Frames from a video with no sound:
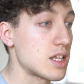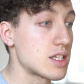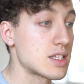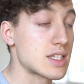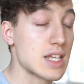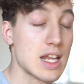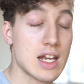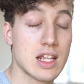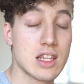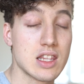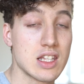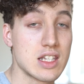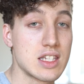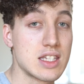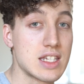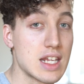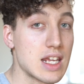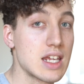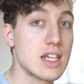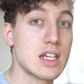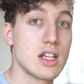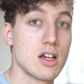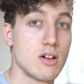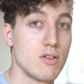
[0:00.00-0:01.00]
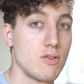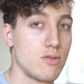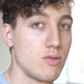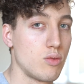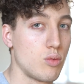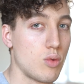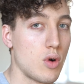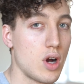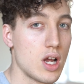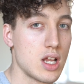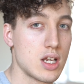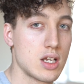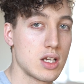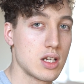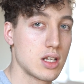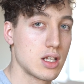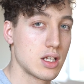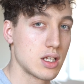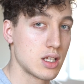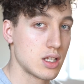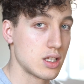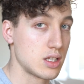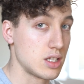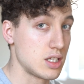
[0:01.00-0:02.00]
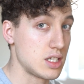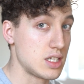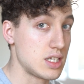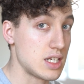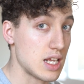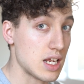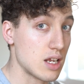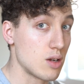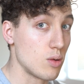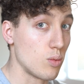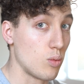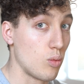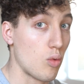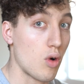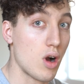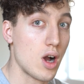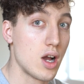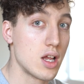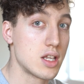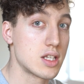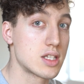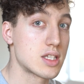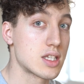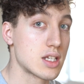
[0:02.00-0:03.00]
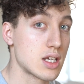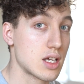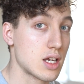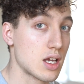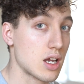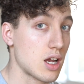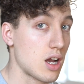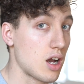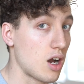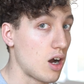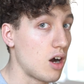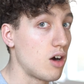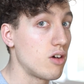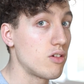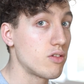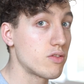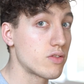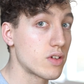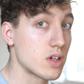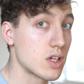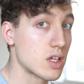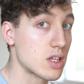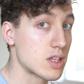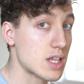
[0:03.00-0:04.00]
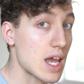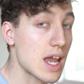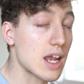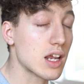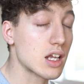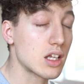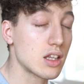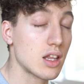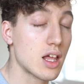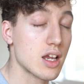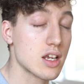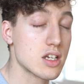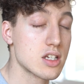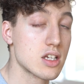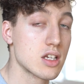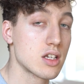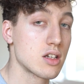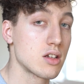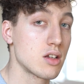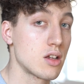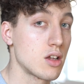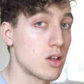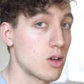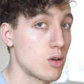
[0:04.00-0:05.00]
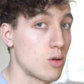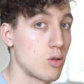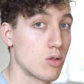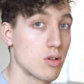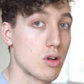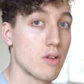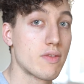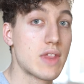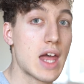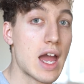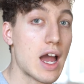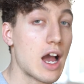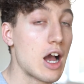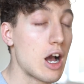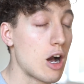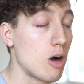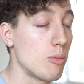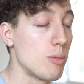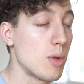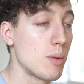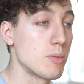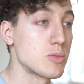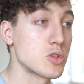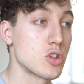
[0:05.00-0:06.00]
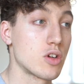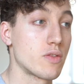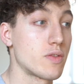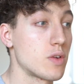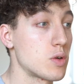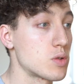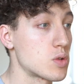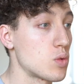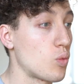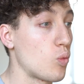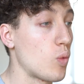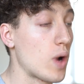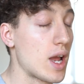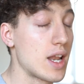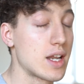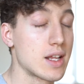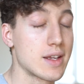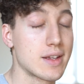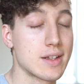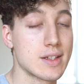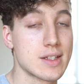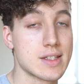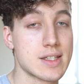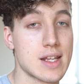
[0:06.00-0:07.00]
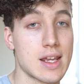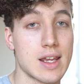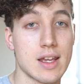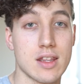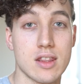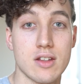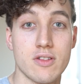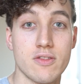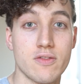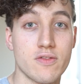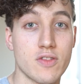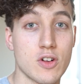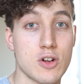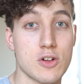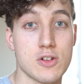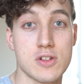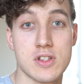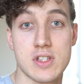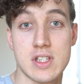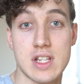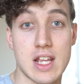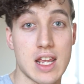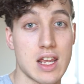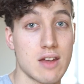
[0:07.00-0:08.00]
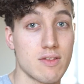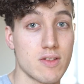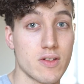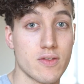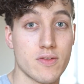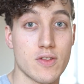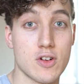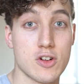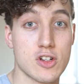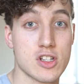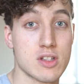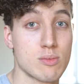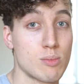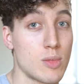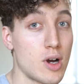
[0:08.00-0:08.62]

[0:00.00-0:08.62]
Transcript: setting the date of what the date was of that collection or of that album. So if it was a wedding, say on the first day of the first